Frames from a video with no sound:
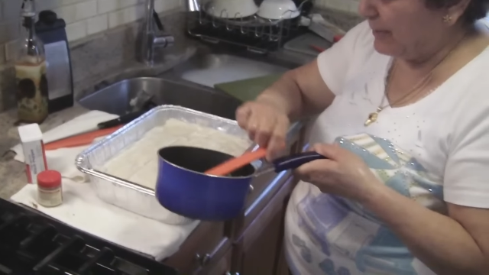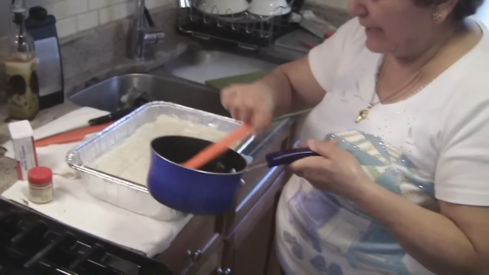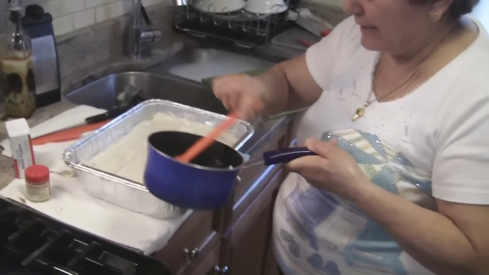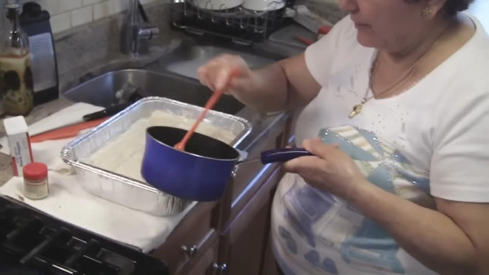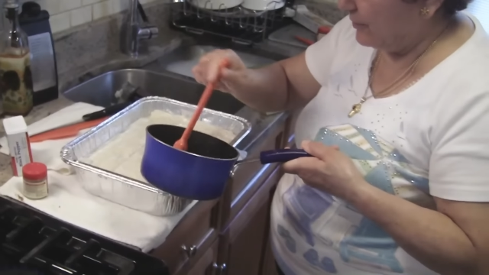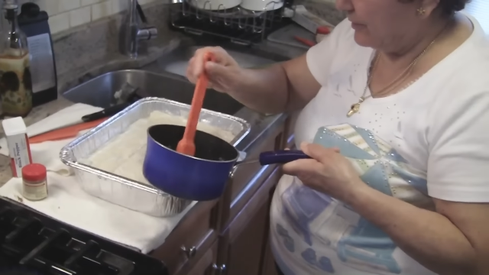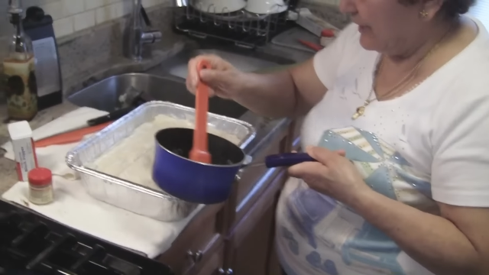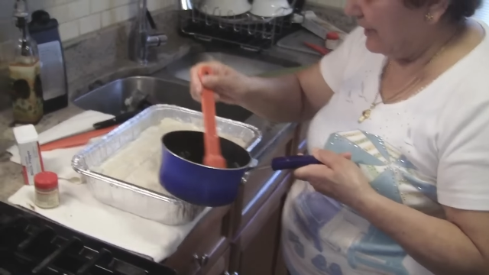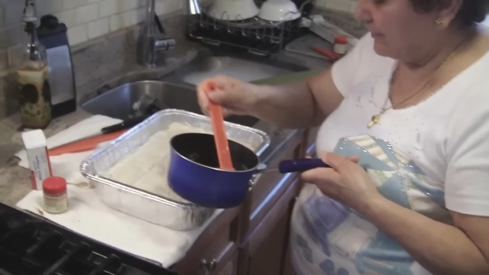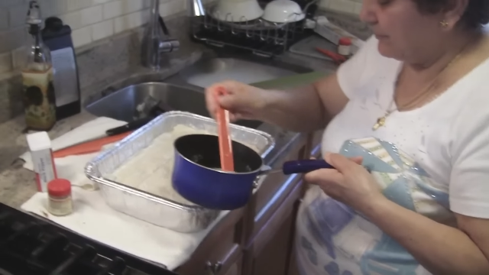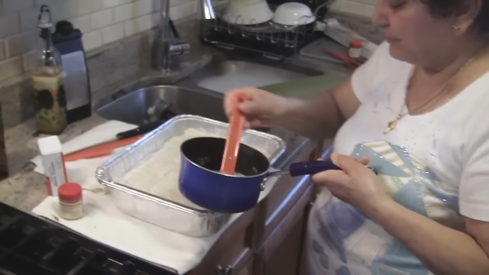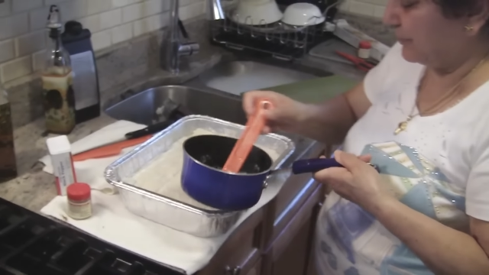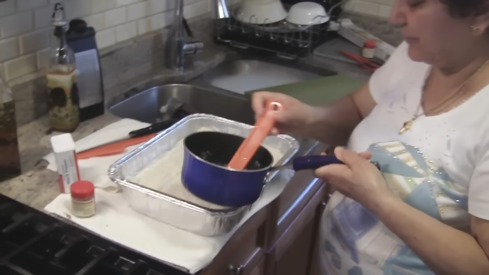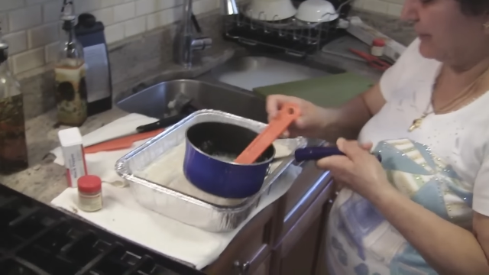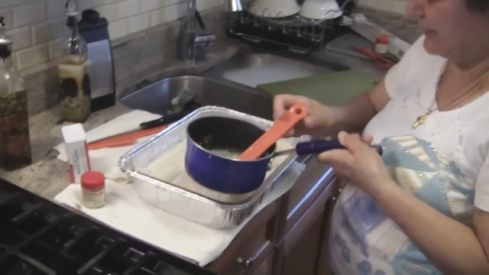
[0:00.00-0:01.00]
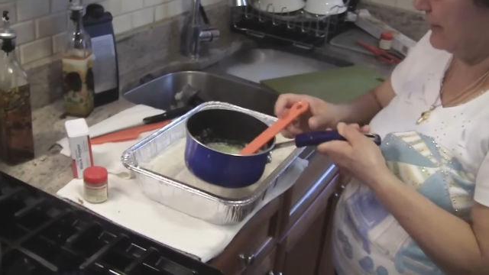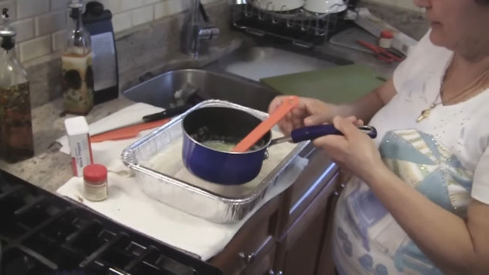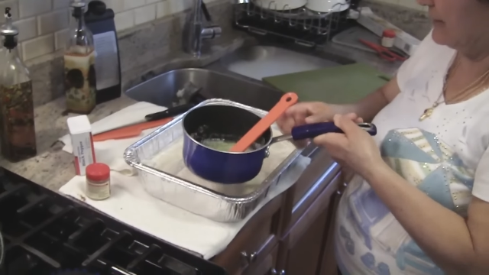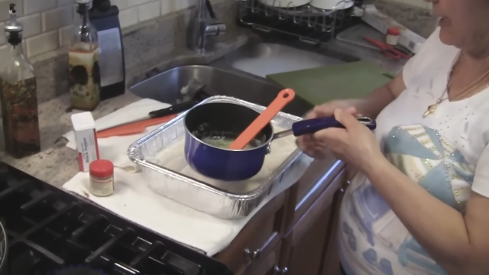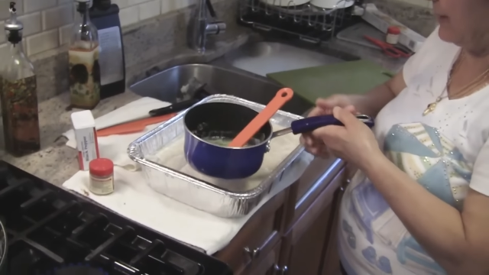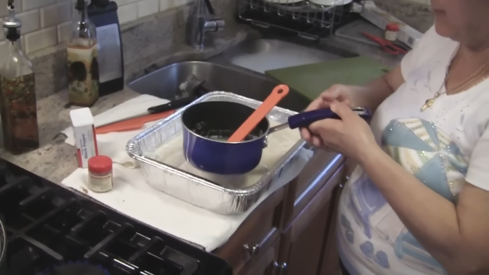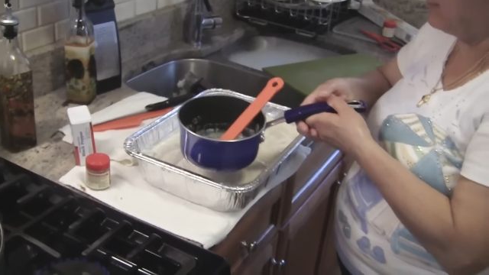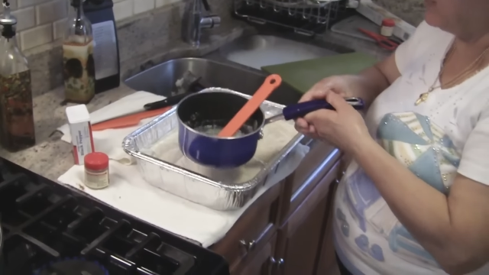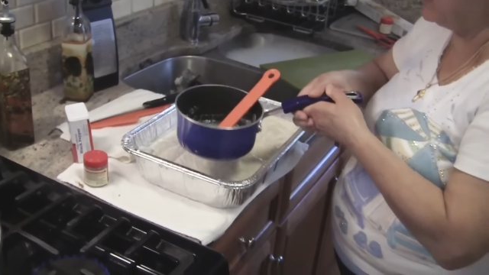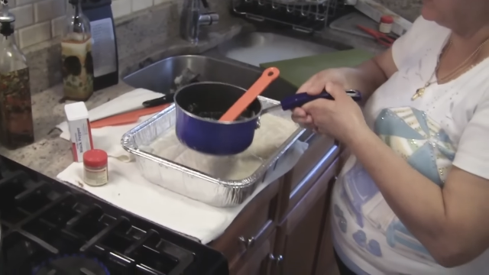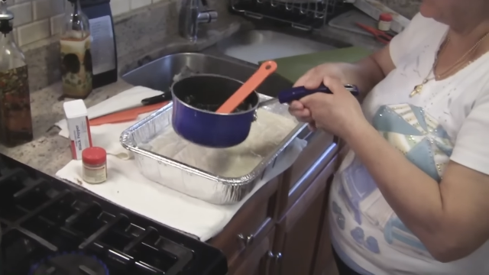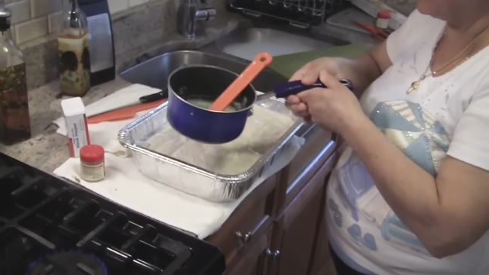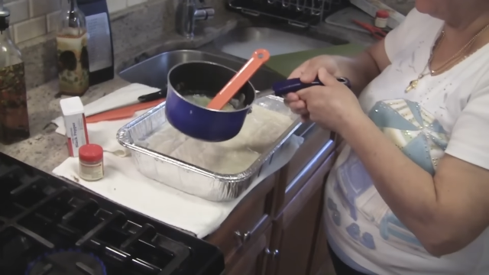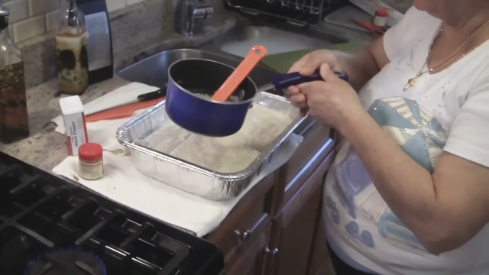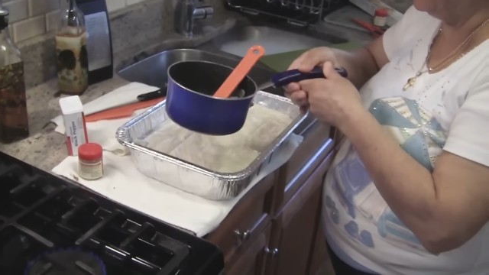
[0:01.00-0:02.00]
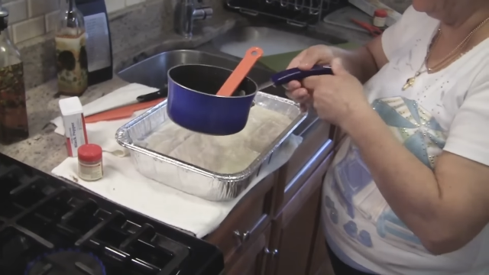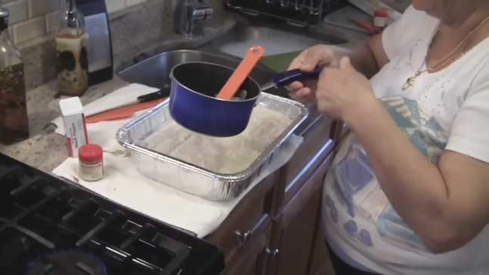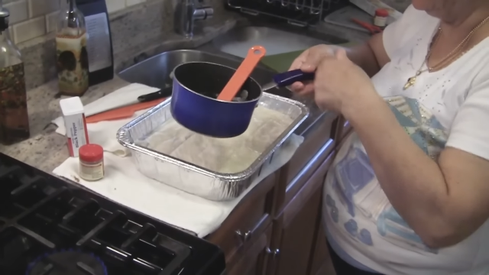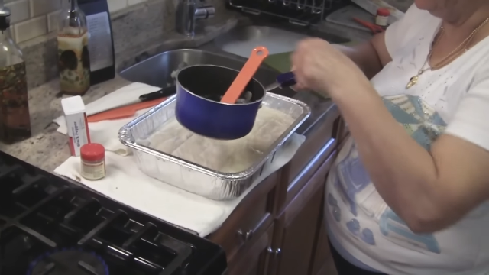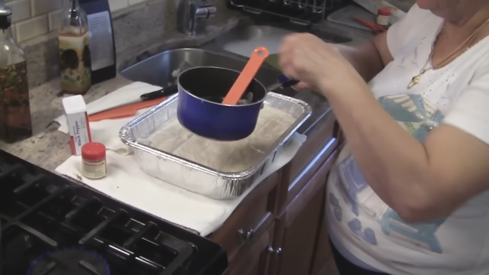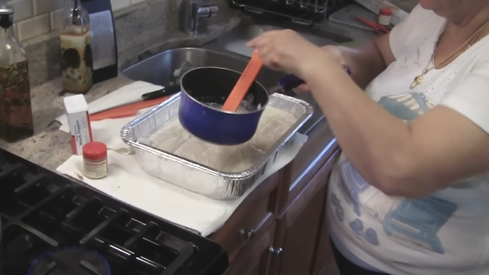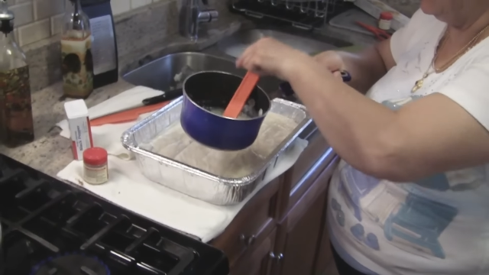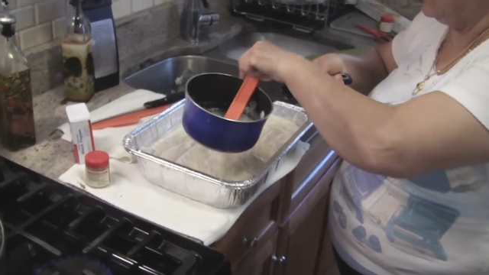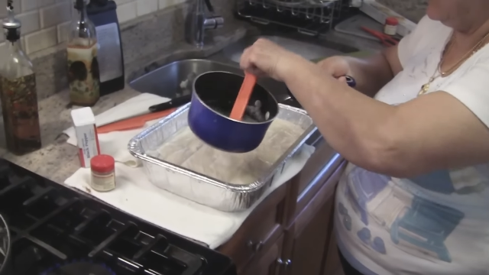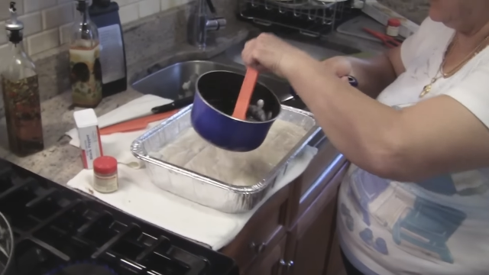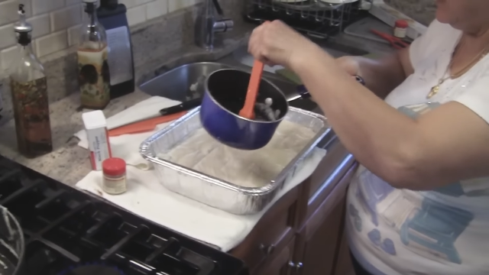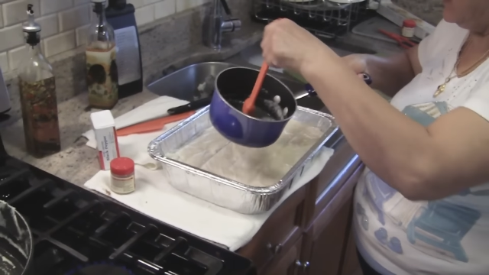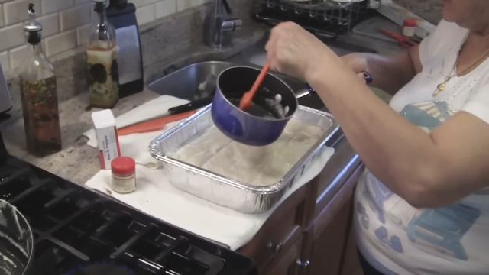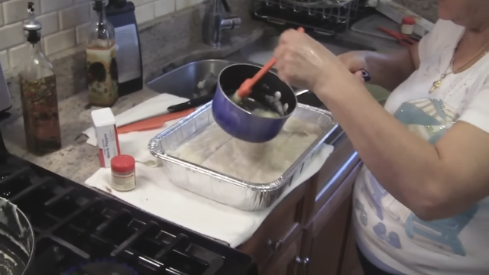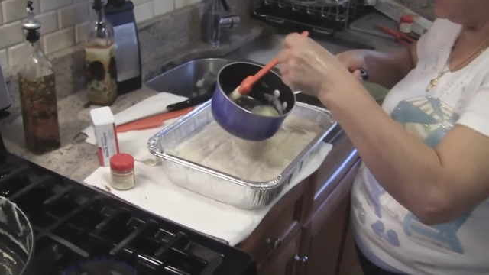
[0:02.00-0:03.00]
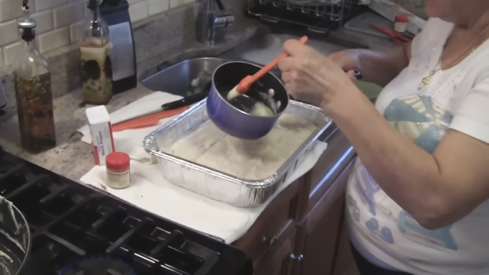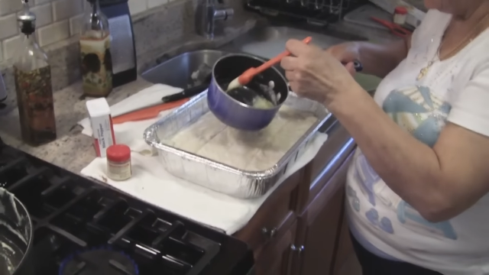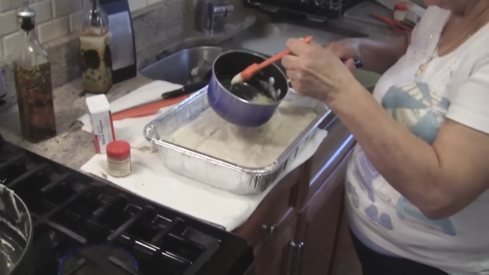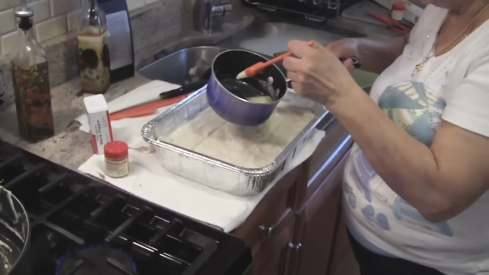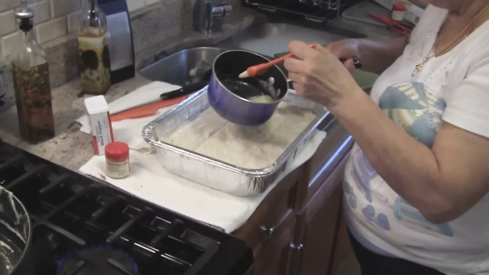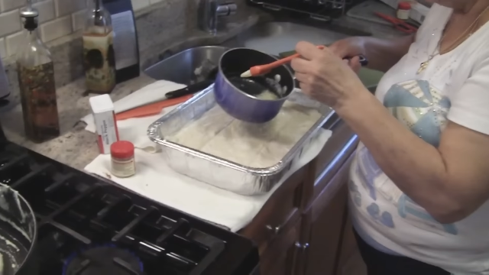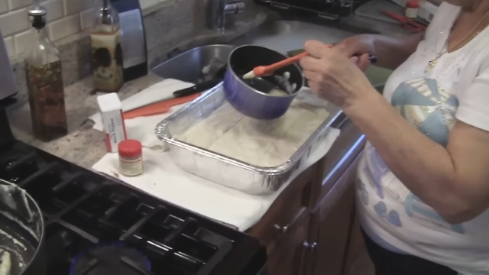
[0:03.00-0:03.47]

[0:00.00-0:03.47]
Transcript: [unreadable: no face in view]